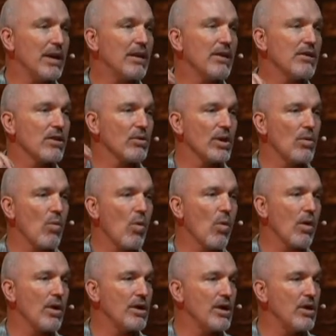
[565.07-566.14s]
There's a
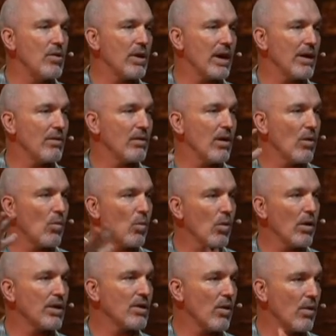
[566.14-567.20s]
reward you can
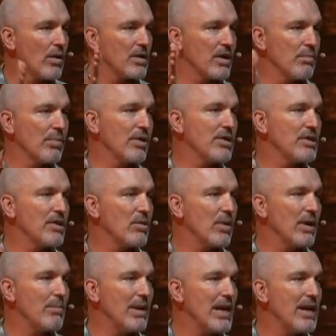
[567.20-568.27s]
work towards in
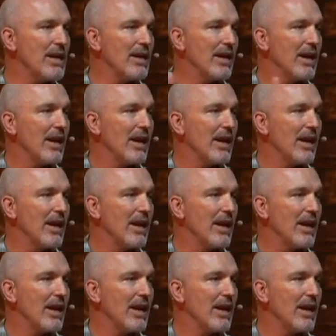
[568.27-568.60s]
pursuing me